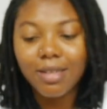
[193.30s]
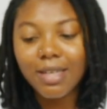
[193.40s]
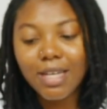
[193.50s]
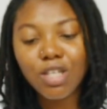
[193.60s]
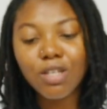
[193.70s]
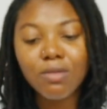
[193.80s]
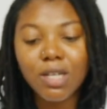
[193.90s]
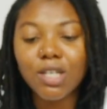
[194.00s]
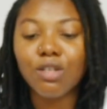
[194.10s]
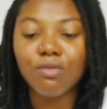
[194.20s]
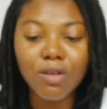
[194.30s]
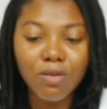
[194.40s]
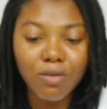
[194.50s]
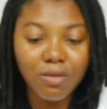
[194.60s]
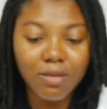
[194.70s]
get you a
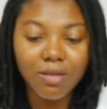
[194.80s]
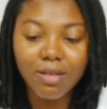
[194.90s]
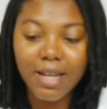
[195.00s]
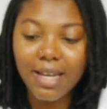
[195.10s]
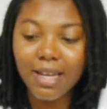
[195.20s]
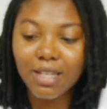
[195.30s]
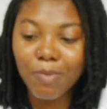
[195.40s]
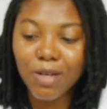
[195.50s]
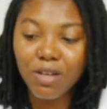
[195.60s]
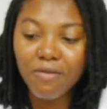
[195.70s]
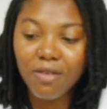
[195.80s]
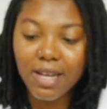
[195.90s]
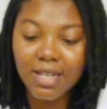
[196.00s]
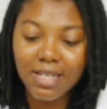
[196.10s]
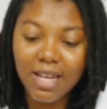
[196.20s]
drone. Like, especially if you
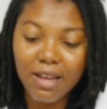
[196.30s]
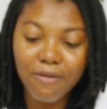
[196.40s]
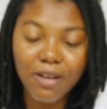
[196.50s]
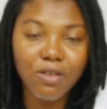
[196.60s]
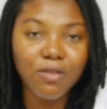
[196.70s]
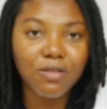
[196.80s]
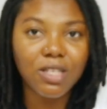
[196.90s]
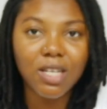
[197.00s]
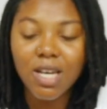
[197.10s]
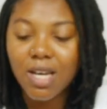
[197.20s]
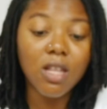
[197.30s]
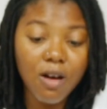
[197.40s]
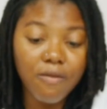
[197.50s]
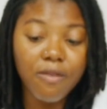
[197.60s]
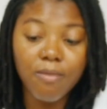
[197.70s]
like to take videos,
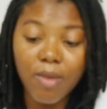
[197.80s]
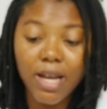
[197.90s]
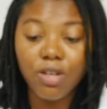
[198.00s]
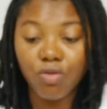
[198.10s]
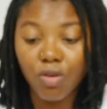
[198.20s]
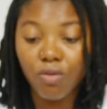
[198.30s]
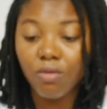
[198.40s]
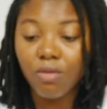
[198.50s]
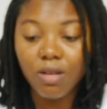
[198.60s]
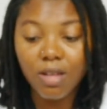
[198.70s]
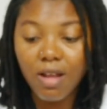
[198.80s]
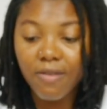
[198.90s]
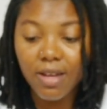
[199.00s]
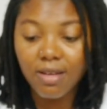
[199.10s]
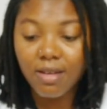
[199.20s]
love my drone,
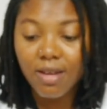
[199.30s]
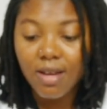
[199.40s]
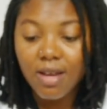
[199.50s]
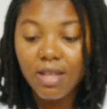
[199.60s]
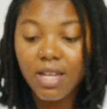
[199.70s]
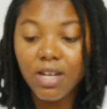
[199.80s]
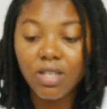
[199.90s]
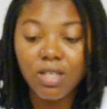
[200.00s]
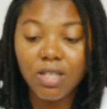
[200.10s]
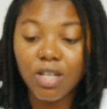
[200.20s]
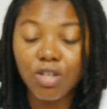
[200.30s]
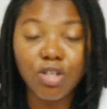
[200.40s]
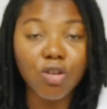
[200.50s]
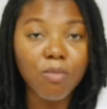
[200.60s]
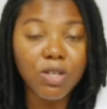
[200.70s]
love it. There's
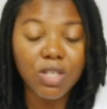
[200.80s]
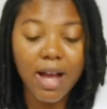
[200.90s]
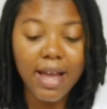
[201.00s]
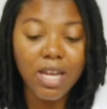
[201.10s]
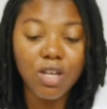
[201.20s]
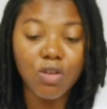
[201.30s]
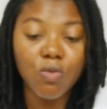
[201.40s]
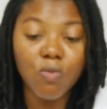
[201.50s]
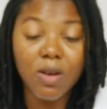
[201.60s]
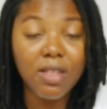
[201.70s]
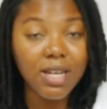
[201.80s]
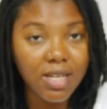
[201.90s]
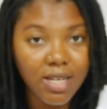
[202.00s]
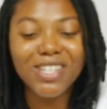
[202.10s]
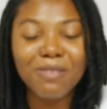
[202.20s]
so much that I can do with
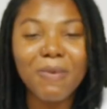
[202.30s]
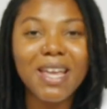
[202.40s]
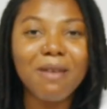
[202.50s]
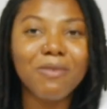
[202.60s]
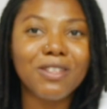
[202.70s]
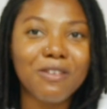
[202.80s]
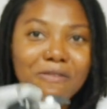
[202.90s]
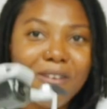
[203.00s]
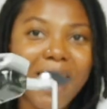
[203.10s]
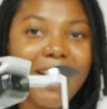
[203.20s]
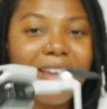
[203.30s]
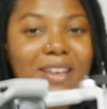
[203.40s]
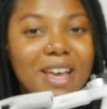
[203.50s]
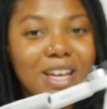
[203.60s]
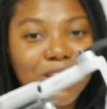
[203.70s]
it. Just being able to
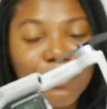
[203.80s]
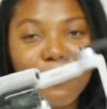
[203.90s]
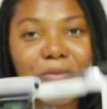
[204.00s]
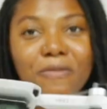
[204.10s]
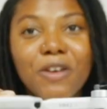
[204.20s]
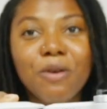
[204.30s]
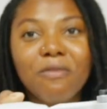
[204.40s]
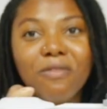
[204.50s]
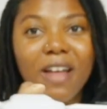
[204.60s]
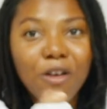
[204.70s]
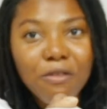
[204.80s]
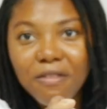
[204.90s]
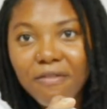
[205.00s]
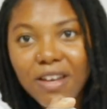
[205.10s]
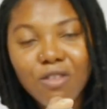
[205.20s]
film
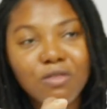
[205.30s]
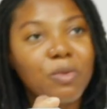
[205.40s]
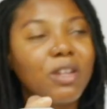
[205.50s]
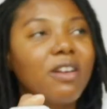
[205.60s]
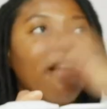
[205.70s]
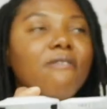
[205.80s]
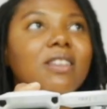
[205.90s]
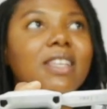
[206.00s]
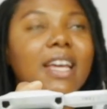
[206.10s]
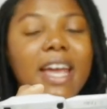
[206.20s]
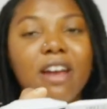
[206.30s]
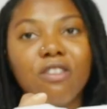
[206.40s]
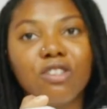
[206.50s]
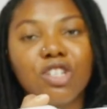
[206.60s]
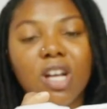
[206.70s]
flyover videos, whether I have to take an
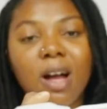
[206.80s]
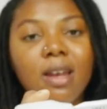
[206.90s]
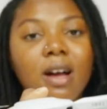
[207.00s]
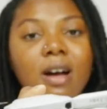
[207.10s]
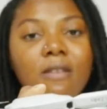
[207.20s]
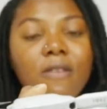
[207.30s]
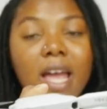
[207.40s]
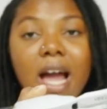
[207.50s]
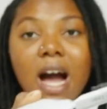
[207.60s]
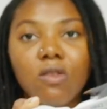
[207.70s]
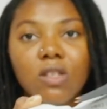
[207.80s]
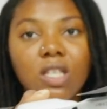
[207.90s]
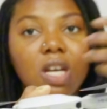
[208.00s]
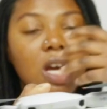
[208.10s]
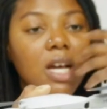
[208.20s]
aerial shot of a
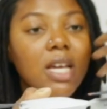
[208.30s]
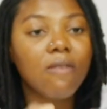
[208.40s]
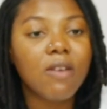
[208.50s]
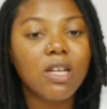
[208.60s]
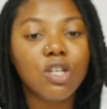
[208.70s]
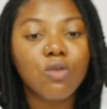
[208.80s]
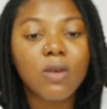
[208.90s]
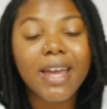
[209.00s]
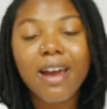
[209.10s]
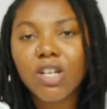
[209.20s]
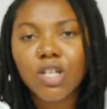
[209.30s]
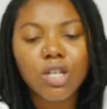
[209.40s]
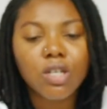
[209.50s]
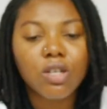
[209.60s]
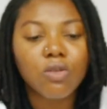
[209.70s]
house, give it new
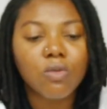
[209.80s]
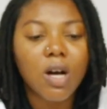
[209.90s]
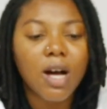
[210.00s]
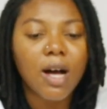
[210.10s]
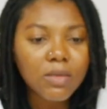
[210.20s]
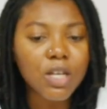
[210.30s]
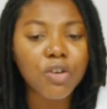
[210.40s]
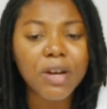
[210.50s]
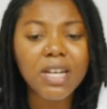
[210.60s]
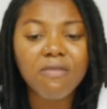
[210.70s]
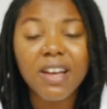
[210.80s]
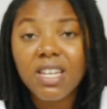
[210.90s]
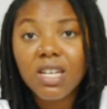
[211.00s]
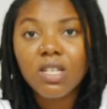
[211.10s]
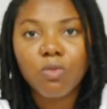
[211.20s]
character, new creative
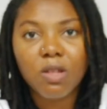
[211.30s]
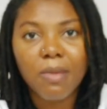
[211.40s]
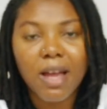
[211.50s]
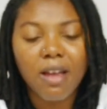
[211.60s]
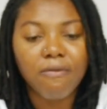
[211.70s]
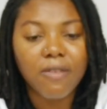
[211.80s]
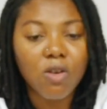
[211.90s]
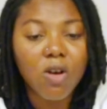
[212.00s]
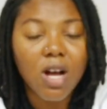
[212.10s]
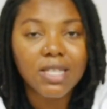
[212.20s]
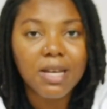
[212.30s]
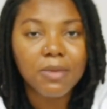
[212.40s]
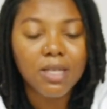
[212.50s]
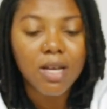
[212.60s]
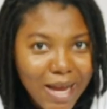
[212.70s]
ideas with my video
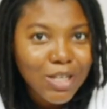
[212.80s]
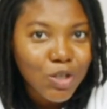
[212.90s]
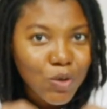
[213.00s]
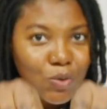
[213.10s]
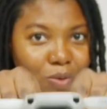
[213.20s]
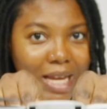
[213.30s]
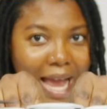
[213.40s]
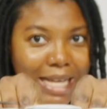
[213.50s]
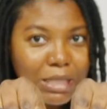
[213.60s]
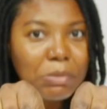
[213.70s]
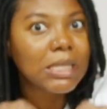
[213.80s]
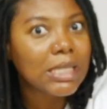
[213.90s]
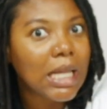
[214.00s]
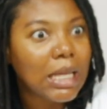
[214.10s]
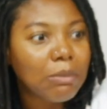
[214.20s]
concepts. My drone has been
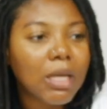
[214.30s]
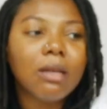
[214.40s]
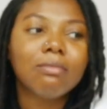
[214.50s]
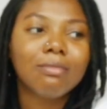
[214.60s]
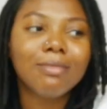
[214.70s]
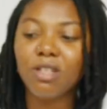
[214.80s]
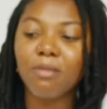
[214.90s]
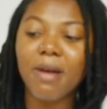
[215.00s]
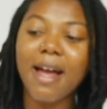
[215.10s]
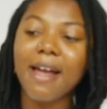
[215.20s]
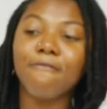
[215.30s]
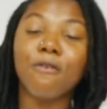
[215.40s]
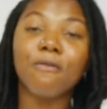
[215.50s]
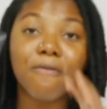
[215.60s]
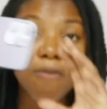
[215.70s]
selling me using my
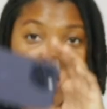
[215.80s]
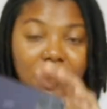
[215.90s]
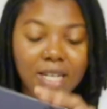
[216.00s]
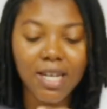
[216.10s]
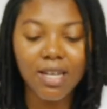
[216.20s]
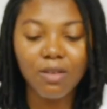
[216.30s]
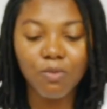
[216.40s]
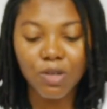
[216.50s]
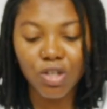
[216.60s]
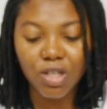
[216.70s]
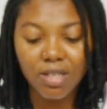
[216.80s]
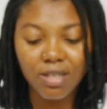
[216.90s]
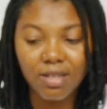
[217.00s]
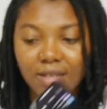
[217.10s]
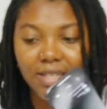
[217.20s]
iPhone 14, which
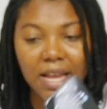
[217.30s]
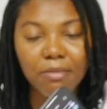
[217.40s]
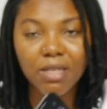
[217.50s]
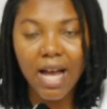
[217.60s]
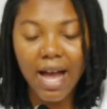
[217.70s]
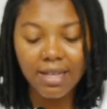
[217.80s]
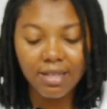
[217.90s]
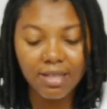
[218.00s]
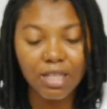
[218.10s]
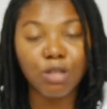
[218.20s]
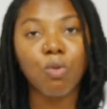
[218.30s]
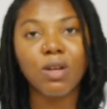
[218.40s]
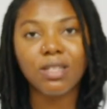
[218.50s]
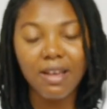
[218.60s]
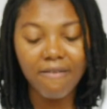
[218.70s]
just same size,
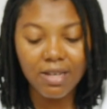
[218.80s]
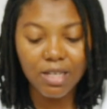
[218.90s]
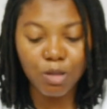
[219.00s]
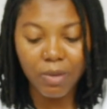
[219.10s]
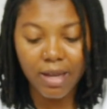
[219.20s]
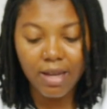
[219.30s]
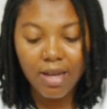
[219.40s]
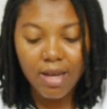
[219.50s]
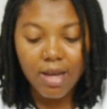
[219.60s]
6.7 display.